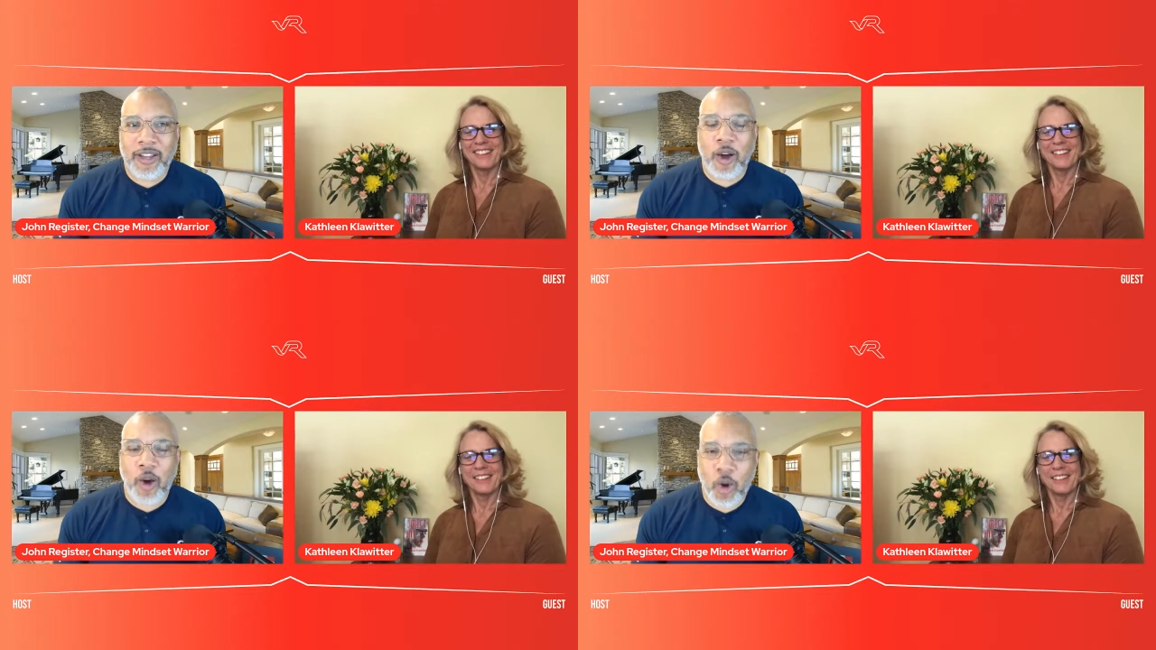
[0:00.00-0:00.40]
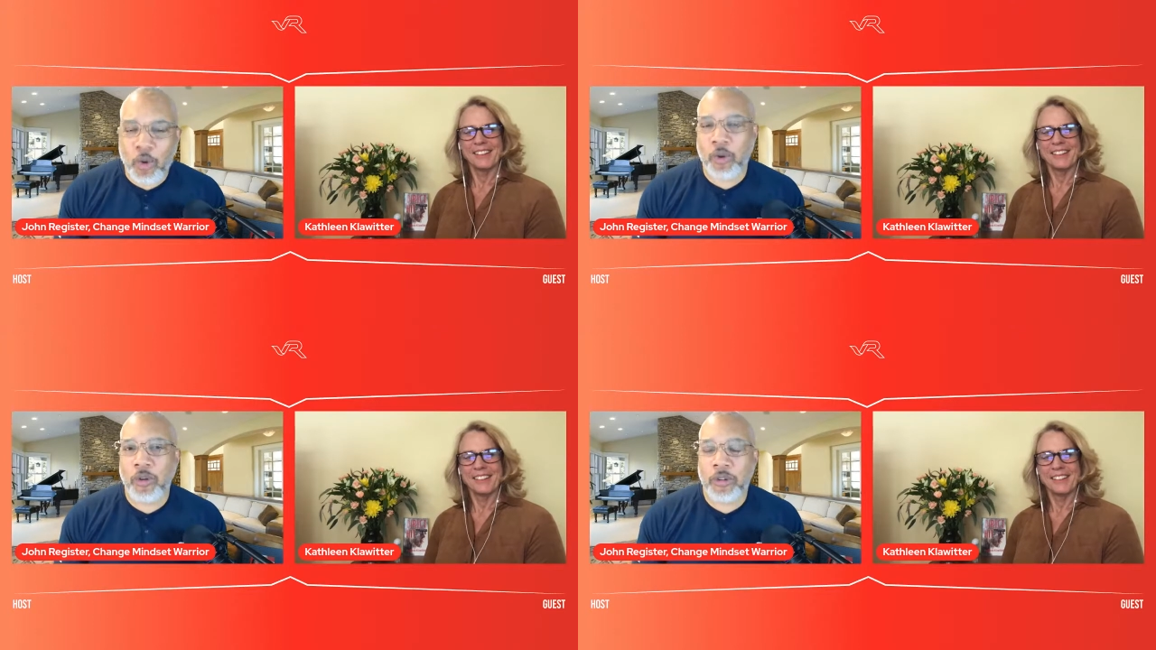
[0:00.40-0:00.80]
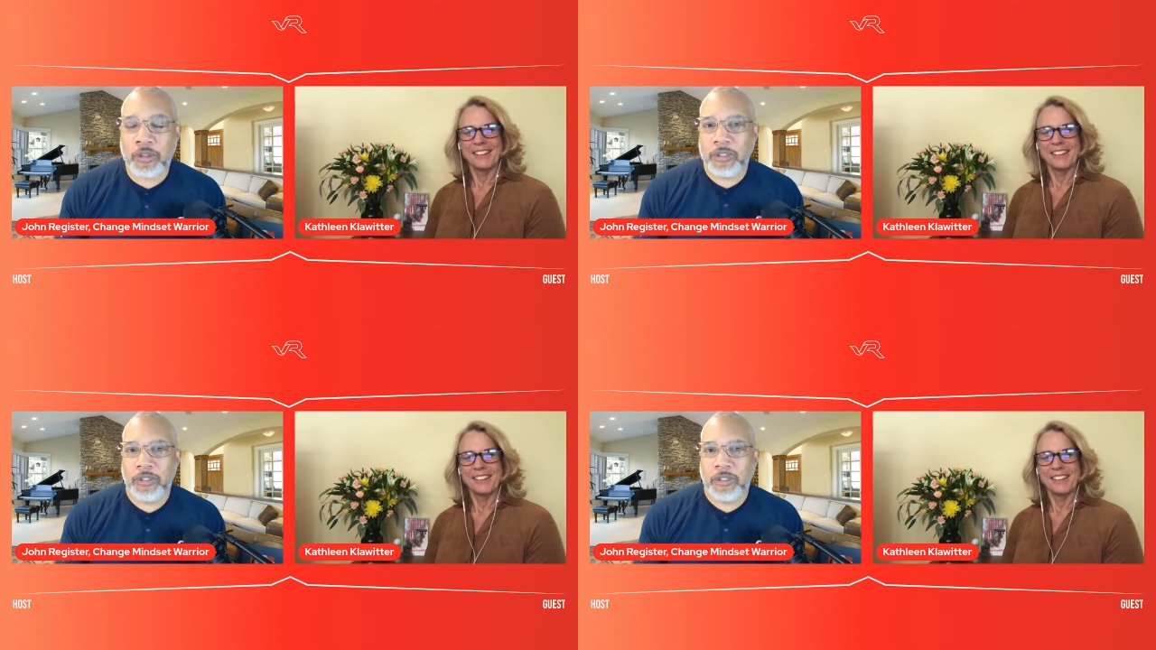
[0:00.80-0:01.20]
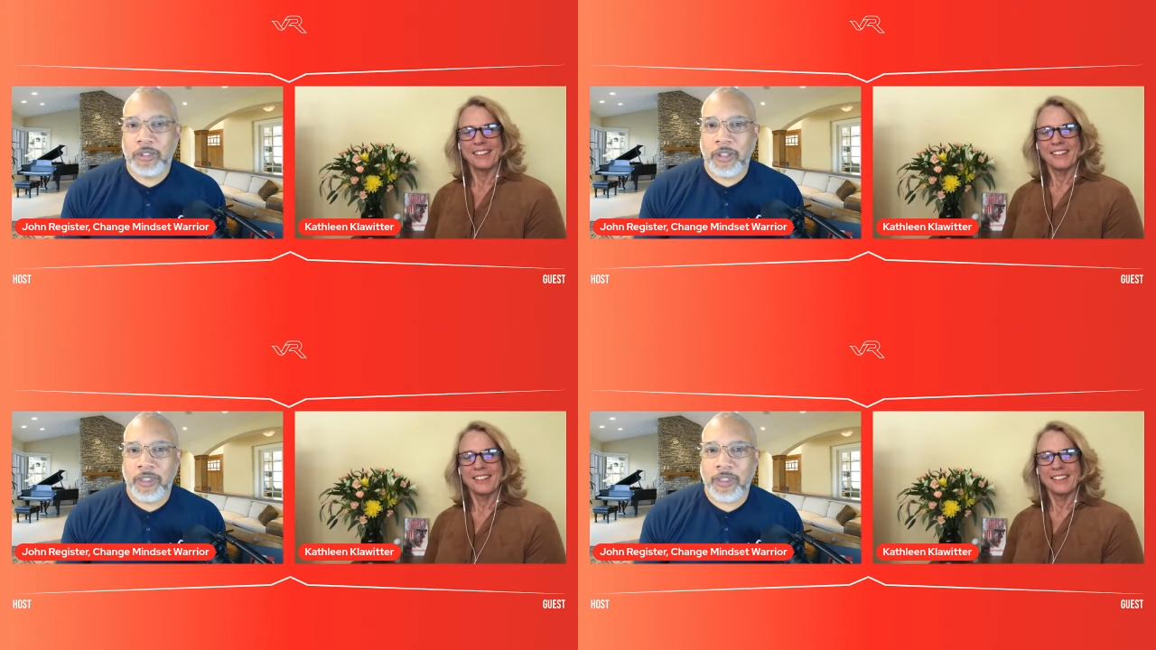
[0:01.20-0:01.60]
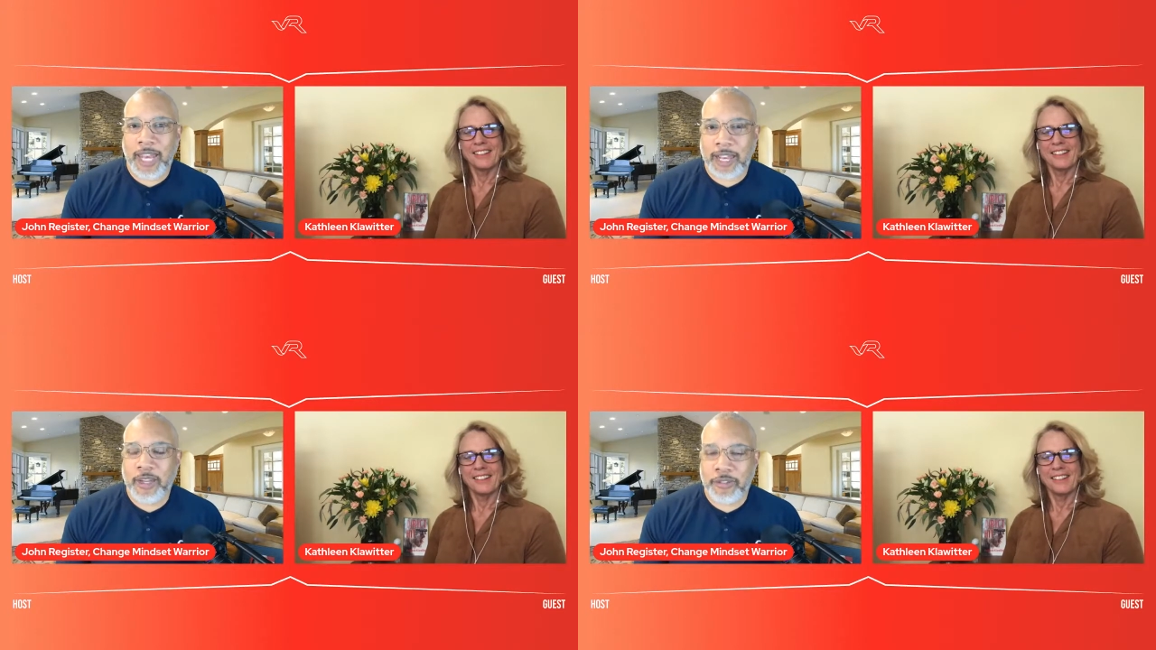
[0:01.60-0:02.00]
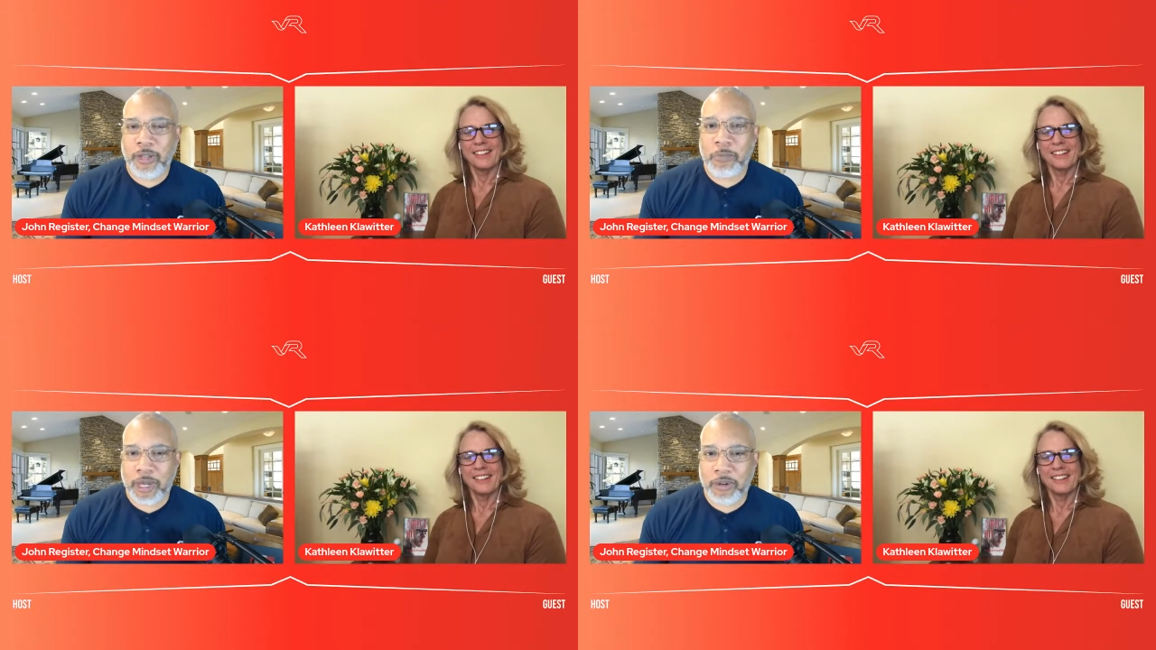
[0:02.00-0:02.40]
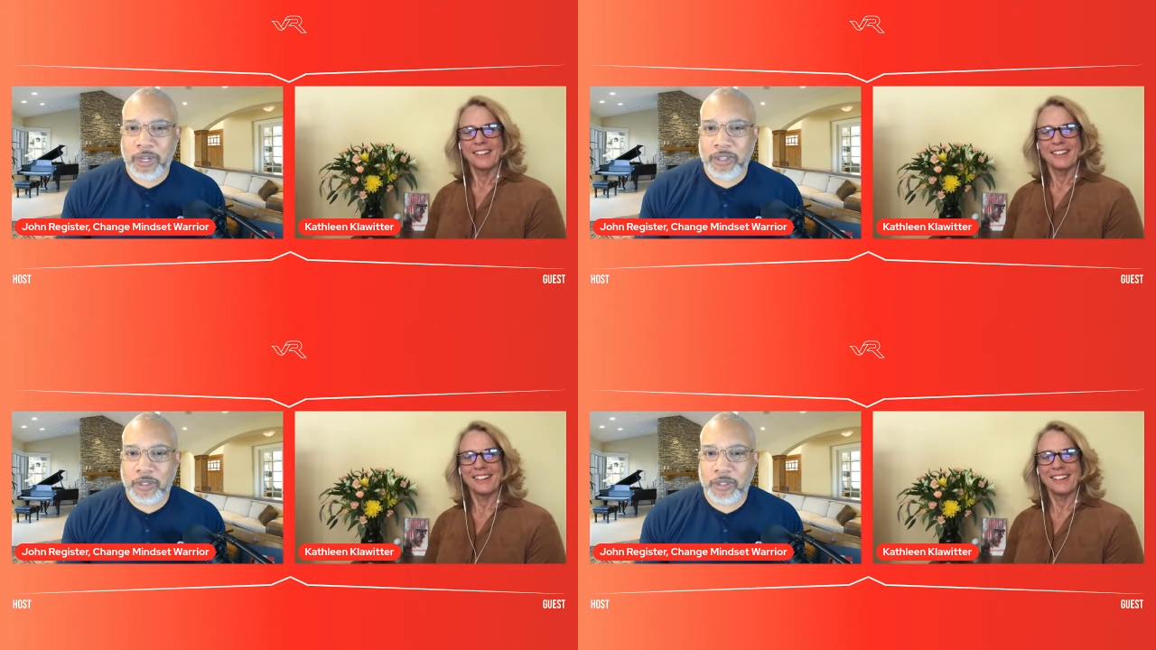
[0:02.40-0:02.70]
Speaker 1: a hole that I could have done better on.